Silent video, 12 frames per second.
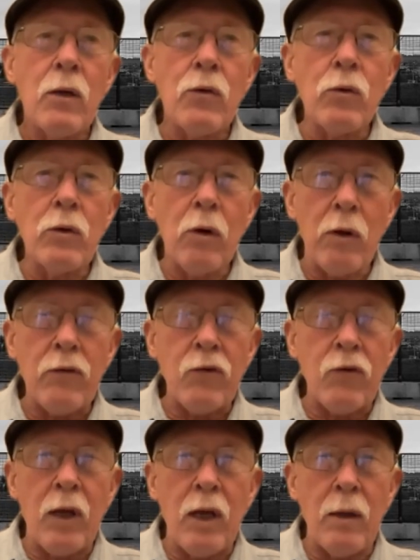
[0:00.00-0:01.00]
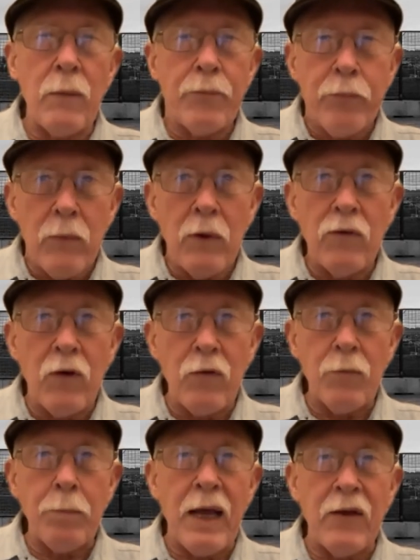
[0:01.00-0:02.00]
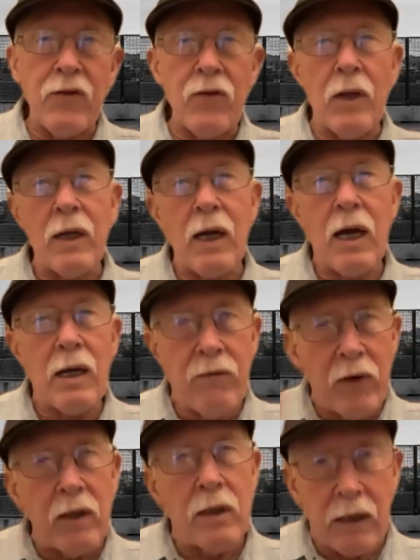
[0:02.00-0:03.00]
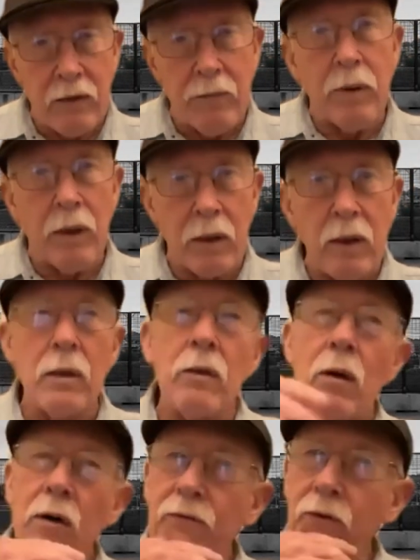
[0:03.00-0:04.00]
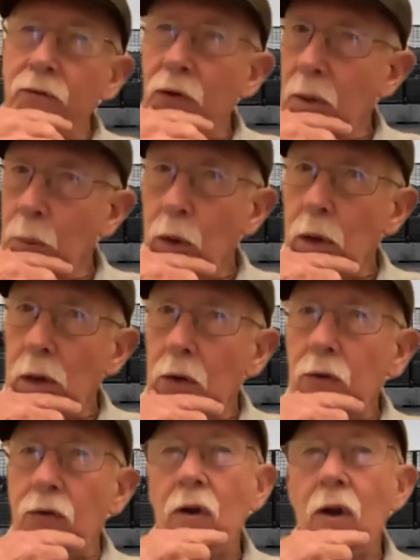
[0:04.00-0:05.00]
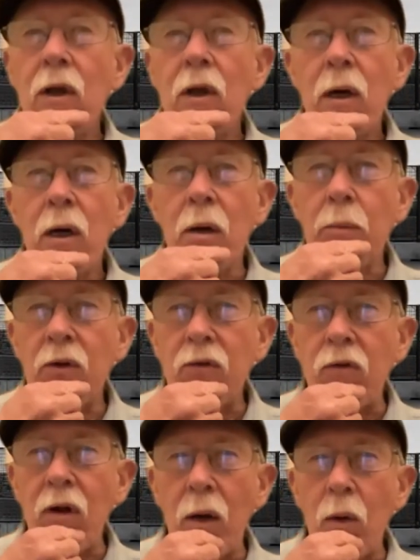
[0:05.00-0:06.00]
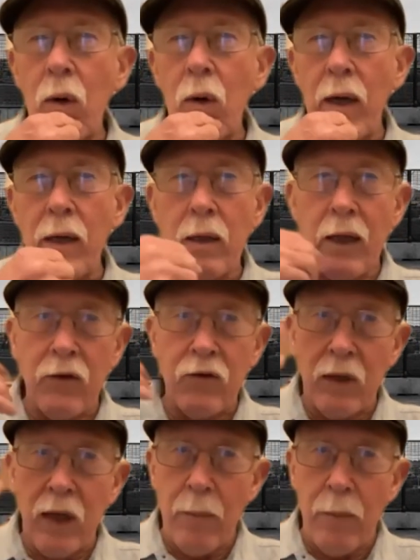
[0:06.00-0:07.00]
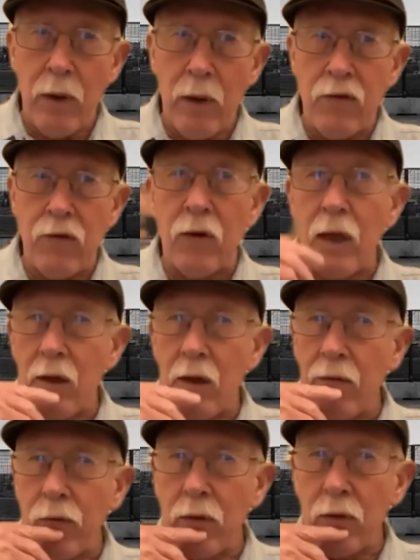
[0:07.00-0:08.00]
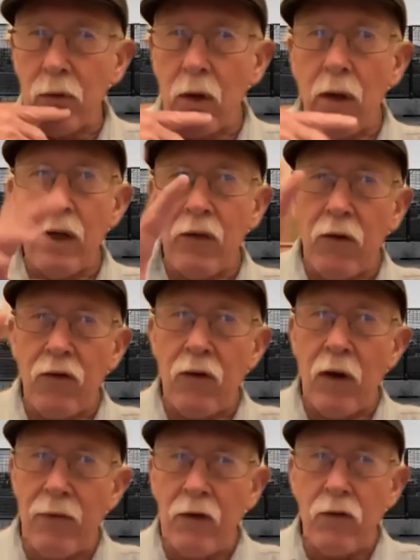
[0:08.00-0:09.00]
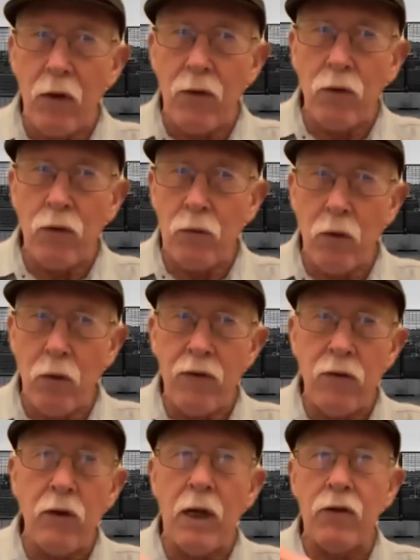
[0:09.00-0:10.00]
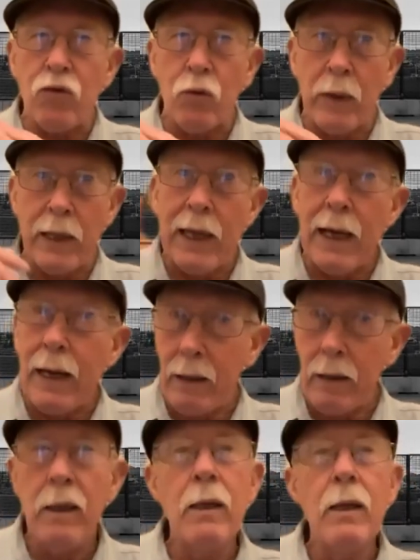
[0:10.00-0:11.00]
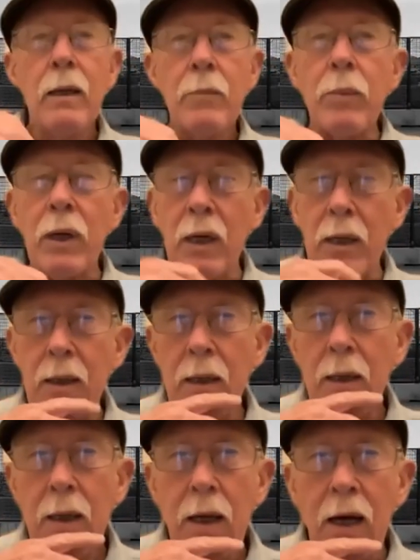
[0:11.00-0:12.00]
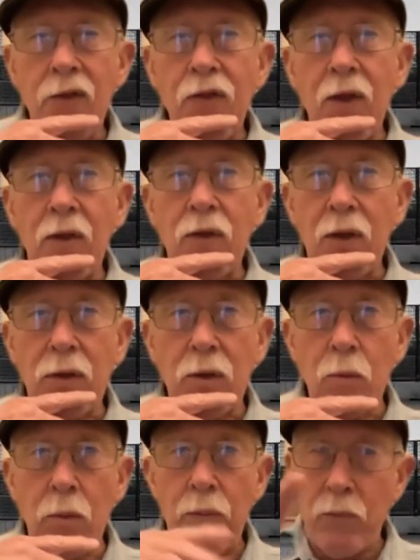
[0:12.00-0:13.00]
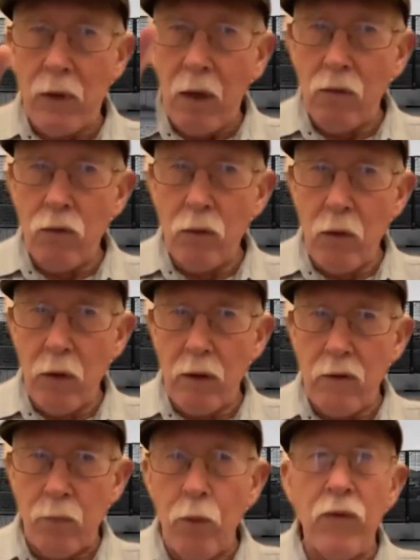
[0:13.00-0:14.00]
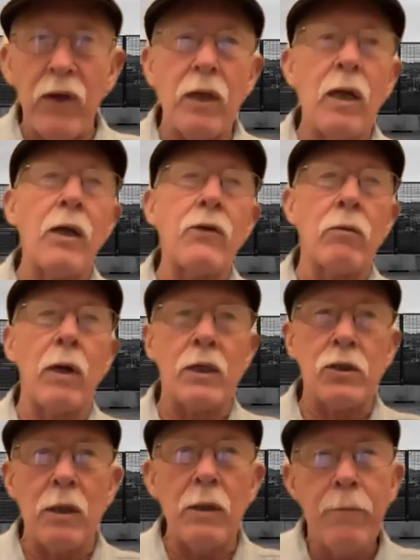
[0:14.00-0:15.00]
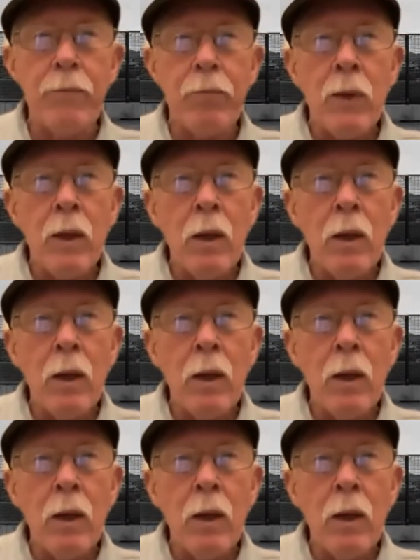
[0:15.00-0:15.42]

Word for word: New York State just passed a kind of a collective bargaining law for farm workers um, it's not quite as elaborate as the California law, and it doesn't have these other two laws attached to it yet. But I think that the you know New York is moving in that direction.